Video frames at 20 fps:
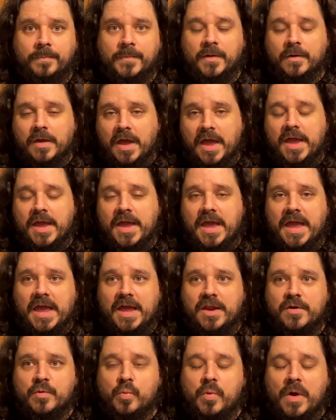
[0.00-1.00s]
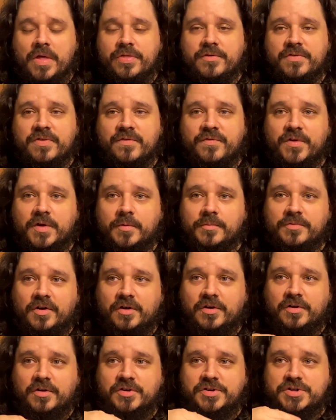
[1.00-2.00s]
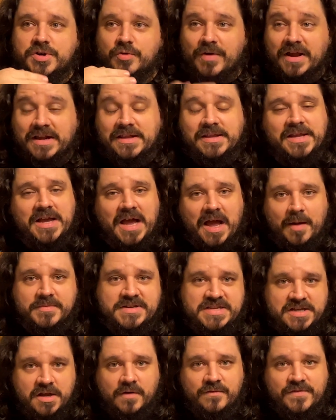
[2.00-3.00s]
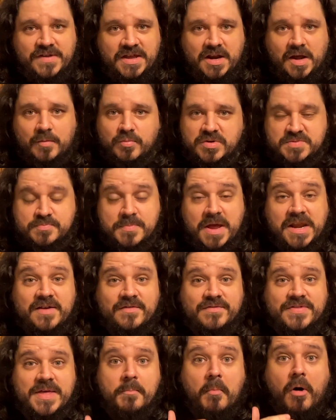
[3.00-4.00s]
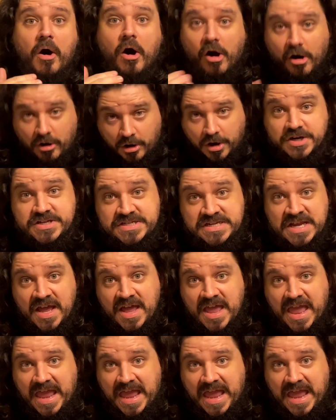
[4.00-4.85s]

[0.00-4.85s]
Okay, and whether the films are directly commenting on Vietnam, which many of them aren't,